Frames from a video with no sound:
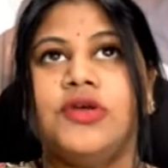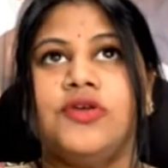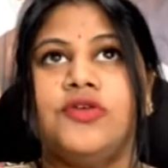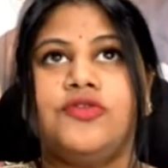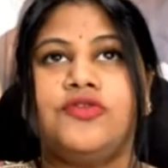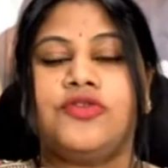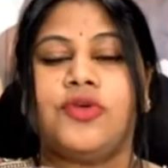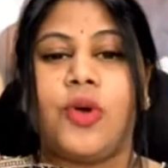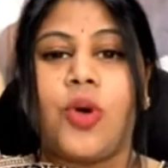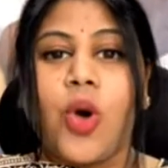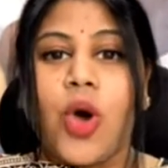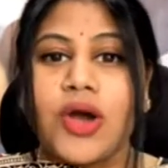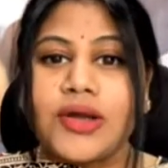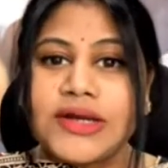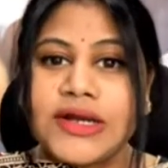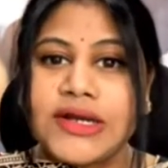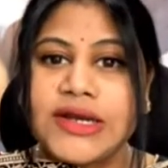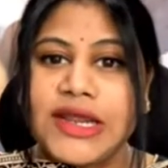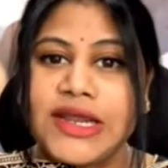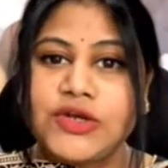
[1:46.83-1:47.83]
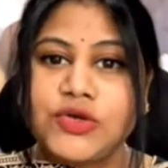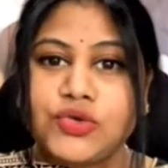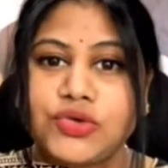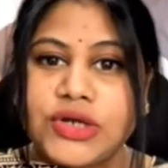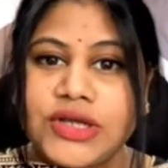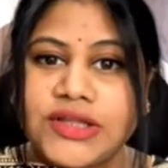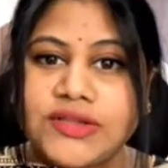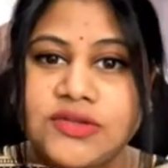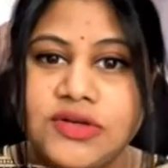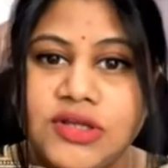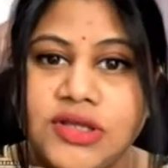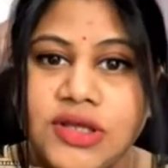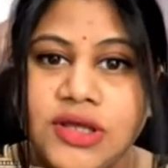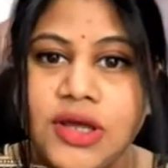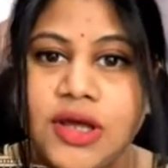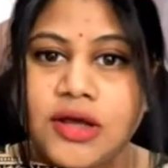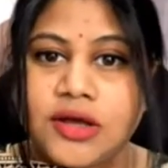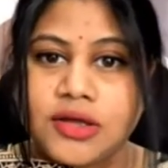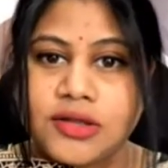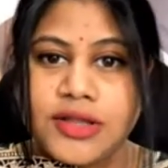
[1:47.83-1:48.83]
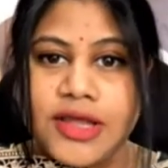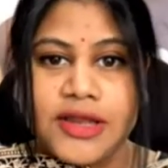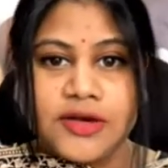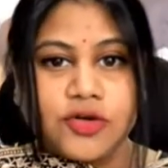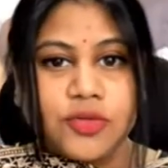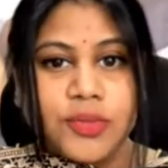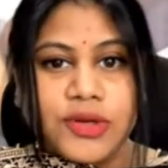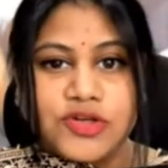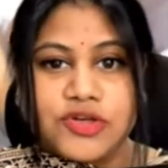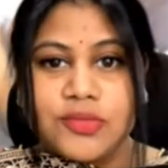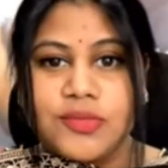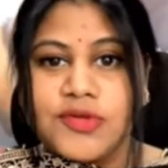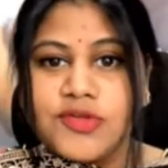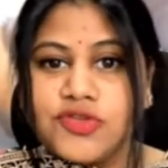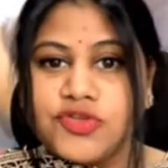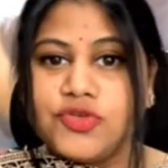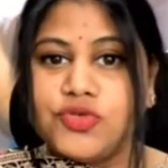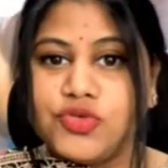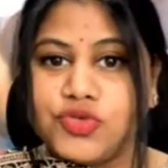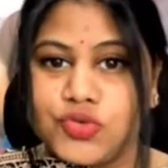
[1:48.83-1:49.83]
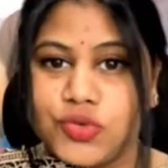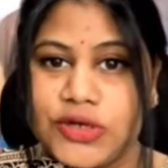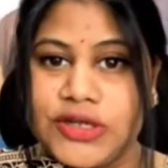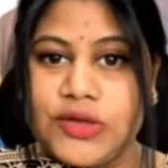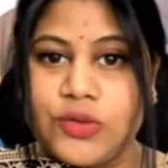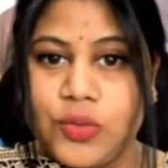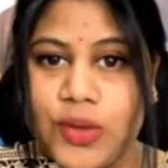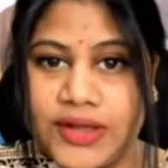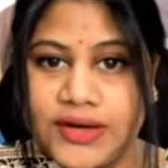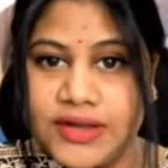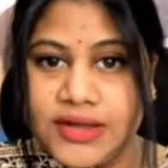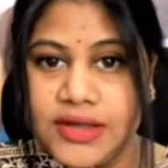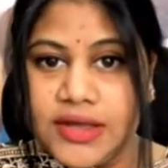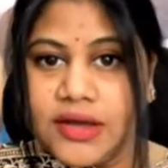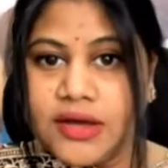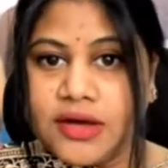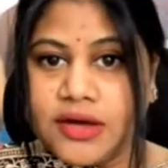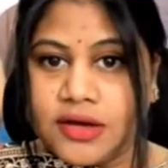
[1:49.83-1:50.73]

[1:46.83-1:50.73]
So on a day 2, day 3, the endometrium is usually very